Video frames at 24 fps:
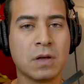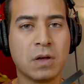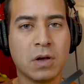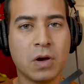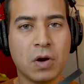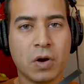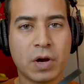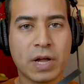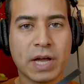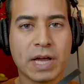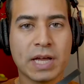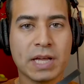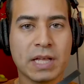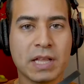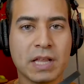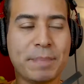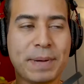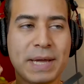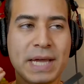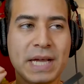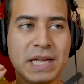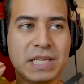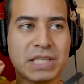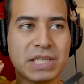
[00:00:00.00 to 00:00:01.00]
Okay,
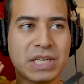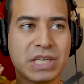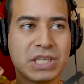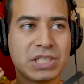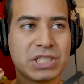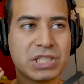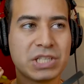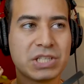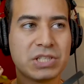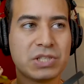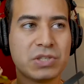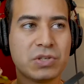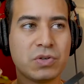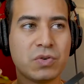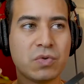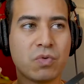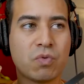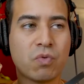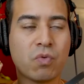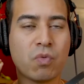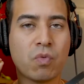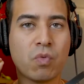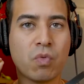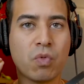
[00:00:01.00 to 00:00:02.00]
pay attention to
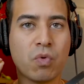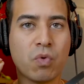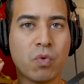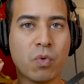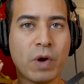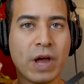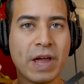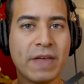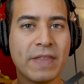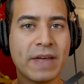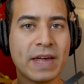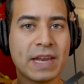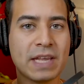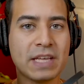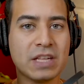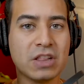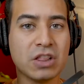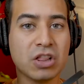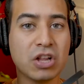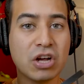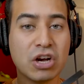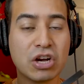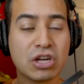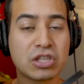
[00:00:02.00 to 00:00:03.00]
the way that he
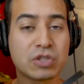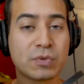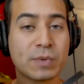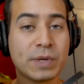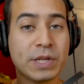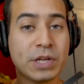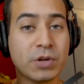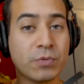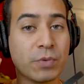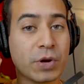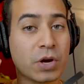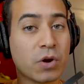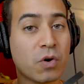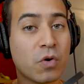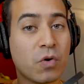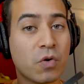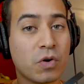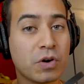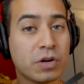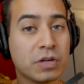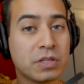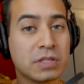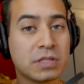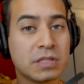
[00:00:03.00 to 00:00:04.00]
looks when he
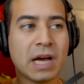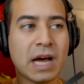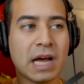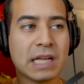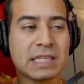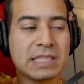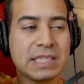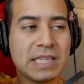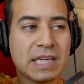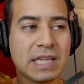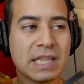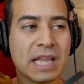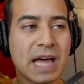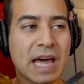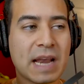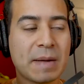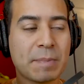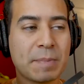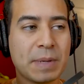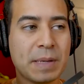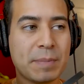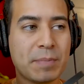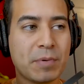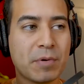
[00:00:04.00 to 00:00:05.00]
records. I see a lot of
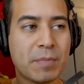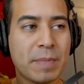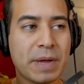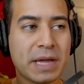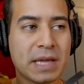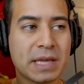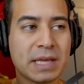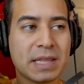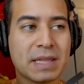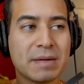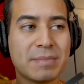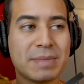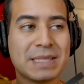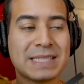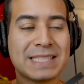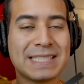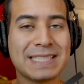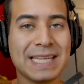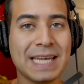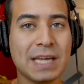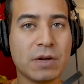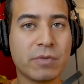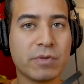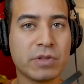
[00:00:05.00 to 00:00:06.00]
people making the
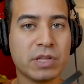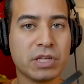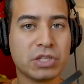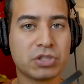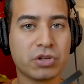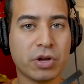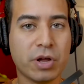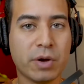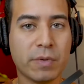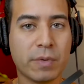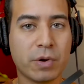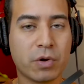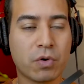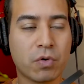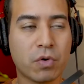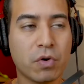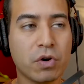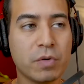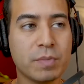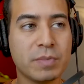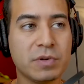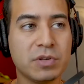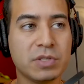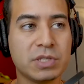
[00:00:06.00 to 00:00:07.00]
mistake when they try to
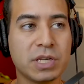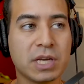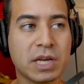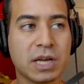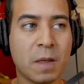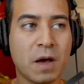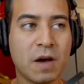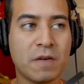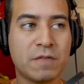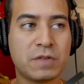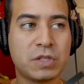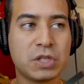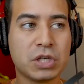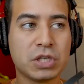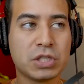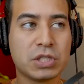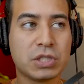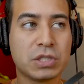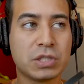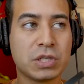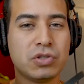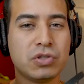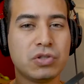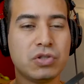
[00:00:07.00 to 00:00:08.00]
record music of
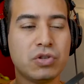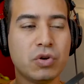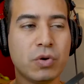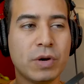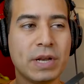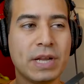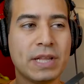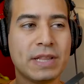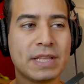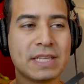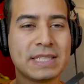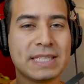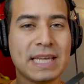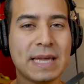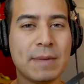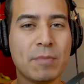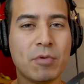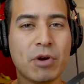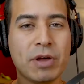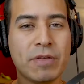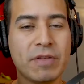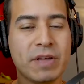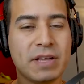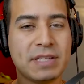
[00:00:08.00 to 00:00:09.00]
just doing it the same
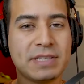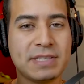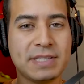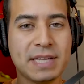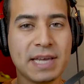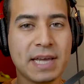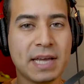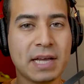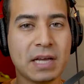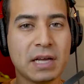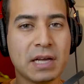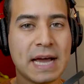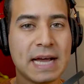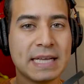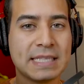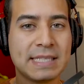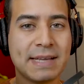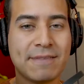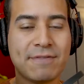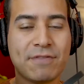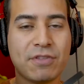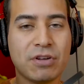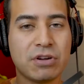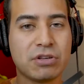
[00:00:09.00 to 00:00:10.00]
way they sing, as
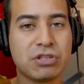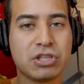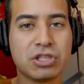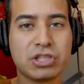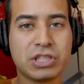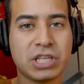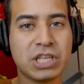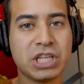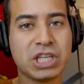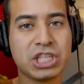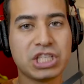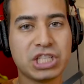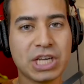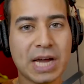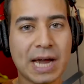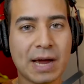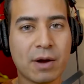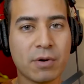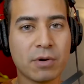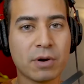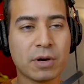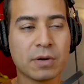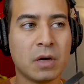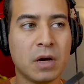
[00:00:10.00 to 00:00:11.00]
if they're just in the
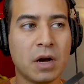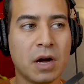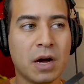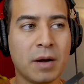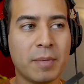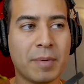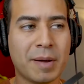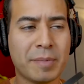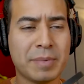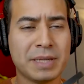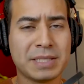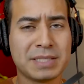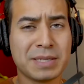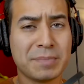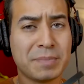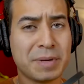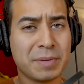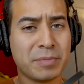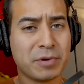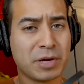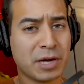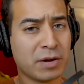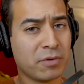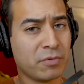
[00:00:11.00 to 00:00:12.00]
shower. I mean, some
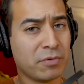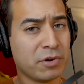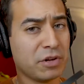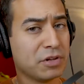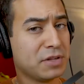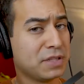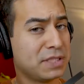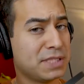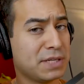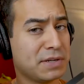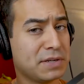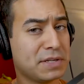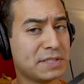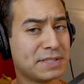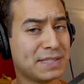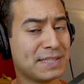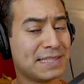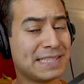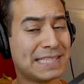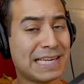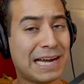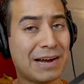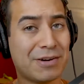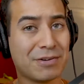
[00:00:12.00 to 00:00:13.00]
people get really serious in the
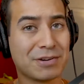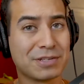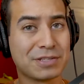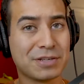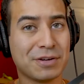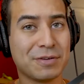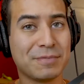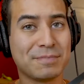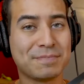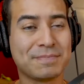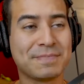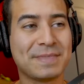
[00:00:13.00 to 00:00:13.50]
shower, so